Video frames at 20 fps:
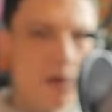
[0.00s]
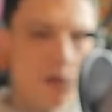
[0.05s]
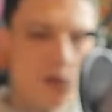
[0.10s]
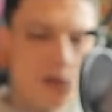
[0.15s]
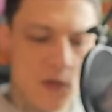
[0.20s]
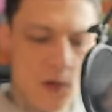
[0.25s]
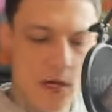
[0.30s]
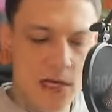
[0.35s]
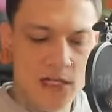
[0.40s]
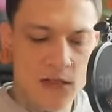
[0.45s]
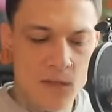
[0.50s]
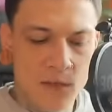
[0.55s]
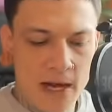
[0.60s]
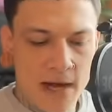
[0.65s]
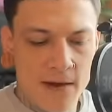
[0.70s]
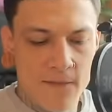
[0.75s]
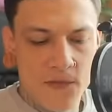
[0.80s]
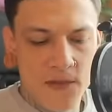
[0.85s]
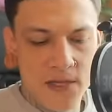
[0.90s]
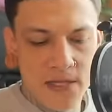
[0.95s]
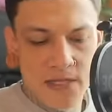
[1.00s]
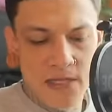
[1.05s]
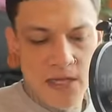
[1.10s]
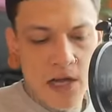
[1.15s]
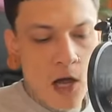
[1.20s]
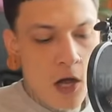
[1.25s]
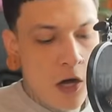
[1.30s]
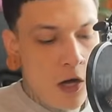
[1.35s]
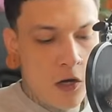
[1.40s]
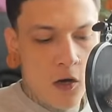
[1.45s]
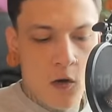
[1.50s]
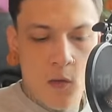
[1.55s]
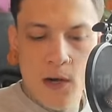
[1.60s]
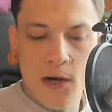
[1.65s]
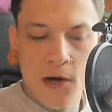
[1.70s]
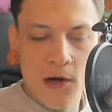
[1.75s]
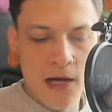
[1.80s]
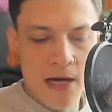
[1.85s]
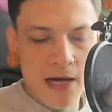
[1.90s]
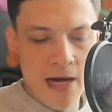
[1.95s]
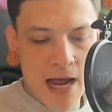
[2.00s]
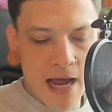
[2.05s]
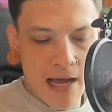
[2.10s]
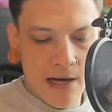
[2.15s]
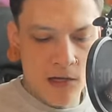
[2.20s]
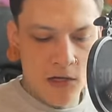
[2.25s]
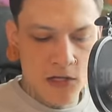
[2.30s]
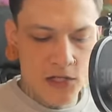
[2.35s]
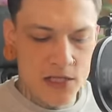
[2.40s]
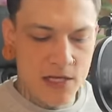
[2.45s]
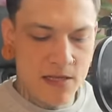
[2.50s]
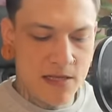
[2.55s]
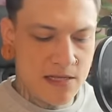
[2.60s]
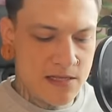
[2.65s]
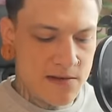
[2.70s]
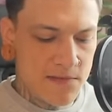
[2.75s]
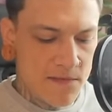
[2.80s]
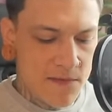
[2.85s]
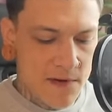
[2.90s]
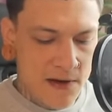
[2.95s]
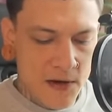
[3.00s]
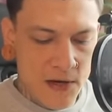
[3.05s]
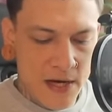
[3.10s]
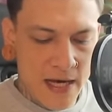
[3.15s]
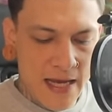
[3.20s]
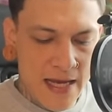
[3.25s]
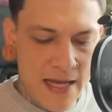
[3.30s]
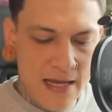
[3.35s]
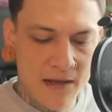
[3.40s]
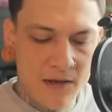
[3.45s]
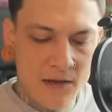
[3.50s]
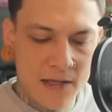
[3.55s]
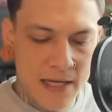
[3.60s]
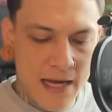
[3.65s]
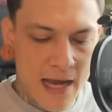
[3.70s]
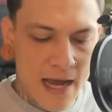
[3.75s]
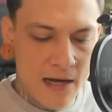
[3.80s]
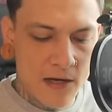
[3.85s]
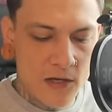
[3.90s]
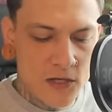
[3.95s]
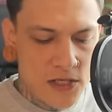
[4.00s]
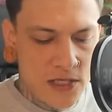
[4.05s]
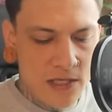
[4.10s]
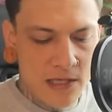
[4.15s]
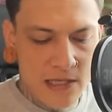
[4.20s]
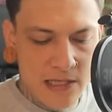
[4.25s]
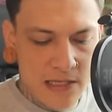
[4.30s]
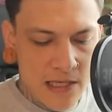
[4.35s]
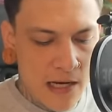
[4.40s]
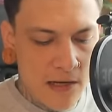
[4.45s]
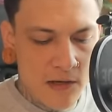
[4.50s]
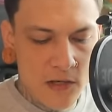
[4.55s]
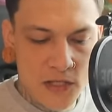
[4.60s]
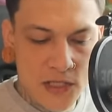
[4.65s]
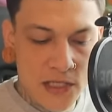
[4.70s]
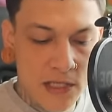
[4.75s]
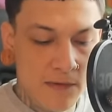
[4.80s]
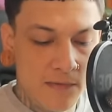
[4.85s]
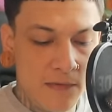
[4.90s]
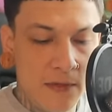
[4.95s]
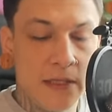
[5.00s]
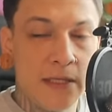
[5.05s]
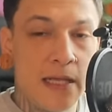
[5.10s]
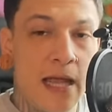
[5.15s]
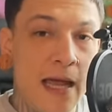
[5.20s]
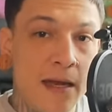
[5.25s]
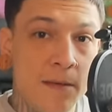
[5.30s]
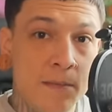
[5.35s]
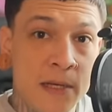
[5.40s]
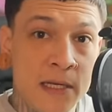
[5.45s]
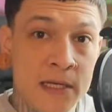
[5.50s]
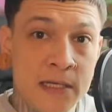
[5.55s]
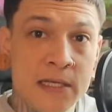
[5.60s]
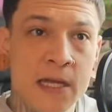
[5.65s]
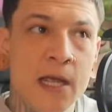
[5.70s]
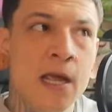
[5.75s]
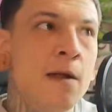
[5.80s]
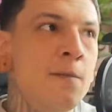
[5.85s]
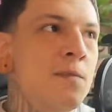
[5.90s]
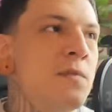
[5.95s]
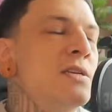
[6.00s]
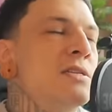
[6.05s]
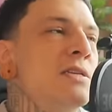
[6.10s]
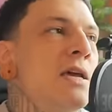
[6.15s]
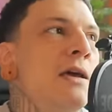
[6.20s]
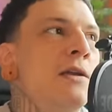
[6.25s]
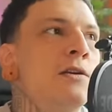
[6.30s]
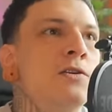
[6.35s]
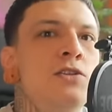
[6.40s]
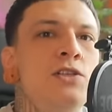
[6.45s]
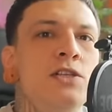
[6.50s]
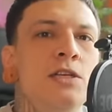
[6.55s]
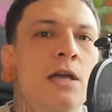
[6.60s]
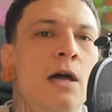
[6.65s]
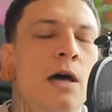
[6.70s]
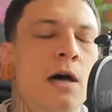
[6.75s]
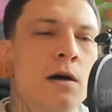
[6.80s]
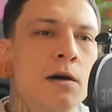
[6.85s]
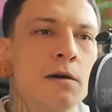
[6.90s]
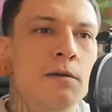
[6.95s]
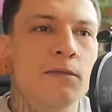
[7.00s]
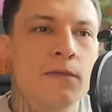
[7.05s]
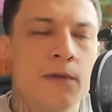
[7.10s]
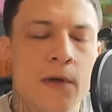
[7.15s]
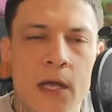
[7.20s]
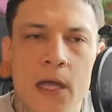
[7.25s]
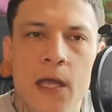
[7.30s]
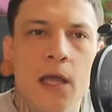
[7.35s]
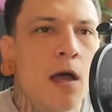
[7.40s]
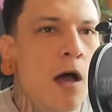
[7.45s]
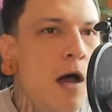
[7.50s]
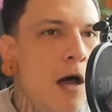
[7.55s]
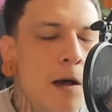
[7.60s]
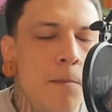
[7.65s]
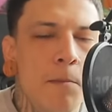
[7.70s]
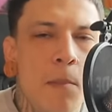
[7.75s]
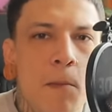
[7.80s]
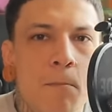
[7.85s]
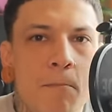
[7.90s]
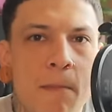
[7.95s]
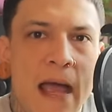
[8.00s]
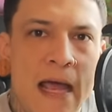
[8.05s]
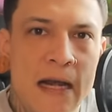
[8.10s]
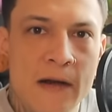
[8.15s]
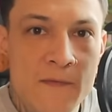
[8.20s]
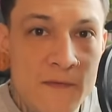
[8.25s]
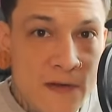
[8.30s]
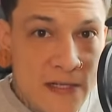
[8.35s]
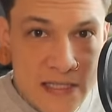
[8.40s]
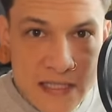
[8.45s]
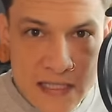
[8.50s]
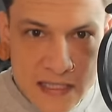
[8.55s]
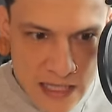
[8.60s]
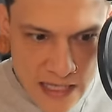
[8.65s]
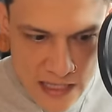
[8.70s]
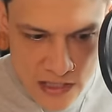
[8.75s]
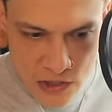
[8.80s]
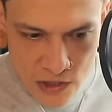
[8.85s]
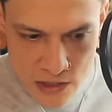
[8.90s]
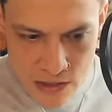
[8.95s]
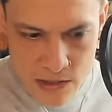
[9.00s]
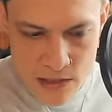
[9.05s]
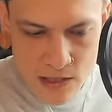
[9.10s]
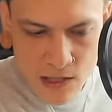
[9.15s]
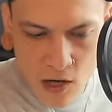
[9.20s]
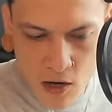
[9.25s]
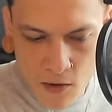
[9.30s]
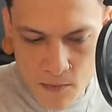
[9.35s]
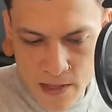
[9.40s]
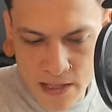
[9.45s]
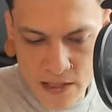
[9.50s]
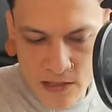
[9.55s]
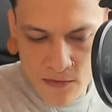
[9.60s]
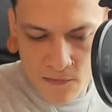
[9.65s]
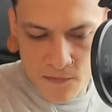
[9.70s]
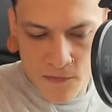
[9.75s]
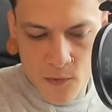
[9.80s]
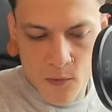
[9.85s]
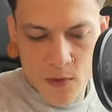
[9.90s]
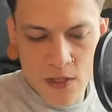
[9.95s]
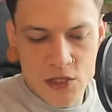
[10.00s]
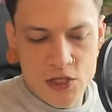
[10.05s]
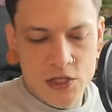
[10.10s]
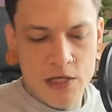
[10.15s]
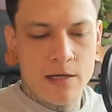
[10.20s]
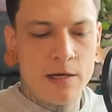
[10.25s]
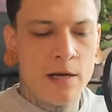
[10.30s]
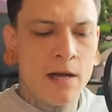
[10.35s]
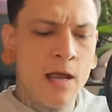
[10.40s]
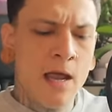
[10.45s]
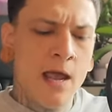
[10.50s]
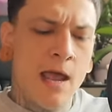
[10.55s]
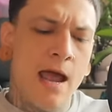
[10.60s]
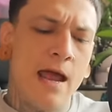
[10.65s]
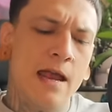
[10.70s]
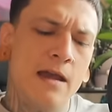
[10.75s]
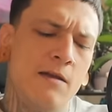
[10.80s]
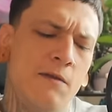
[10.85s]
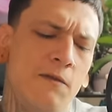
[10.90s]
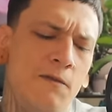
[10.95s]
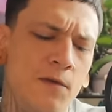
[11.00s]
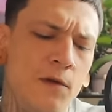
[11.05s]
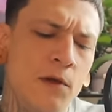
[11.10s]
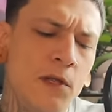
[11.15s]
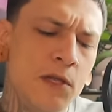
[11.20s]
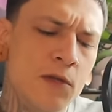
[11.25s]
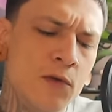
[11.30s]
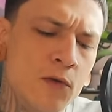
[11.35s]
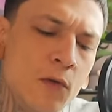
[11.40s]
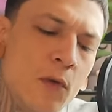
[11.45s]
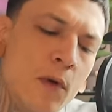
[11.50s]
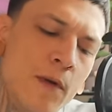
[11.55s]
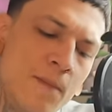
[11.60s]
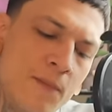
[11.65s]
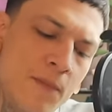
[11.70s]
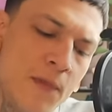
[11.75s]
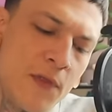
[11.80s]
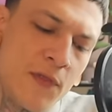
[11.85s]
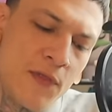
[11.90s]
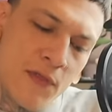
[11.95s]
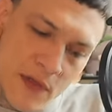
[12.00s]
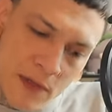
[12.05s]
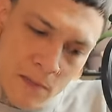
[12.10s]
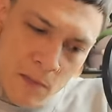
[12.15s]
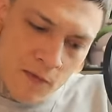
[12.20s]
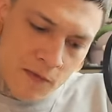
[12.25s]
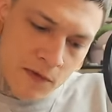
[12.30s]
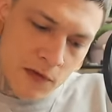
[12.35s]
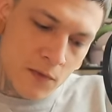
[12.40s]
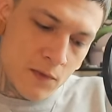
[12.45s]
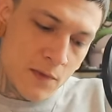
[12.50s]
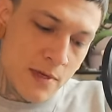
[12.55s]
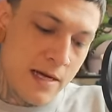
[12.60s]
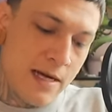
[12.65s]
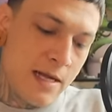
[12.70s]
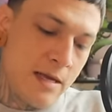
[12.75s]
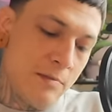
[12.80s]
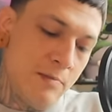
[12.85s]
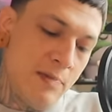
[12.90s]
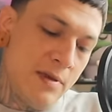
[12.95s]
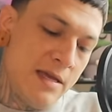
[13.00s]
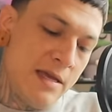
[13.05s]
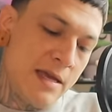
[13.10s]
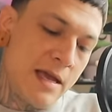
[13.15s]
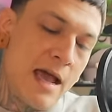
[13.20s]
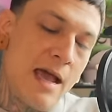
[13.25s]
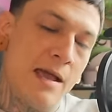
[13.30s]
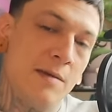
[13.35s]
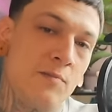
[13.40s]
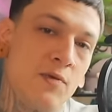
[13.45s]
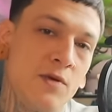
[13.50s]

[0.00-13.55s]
out twice, we have this Aquarian energy, this very healing energy, this energy of alignment, this energy of manifestations coming to fruition. And for you, the theme of your reading being High